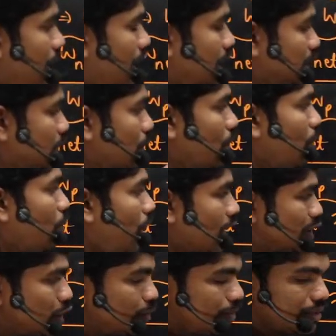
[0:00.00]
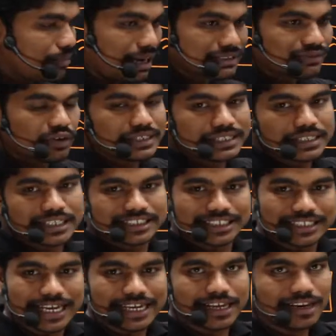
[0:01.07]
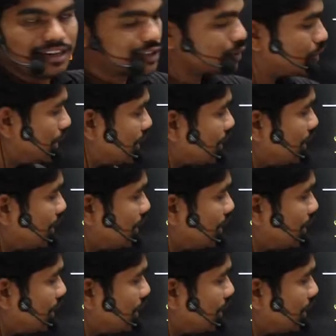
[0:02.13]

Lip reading: so what should be the mass flow rate in the cycle so that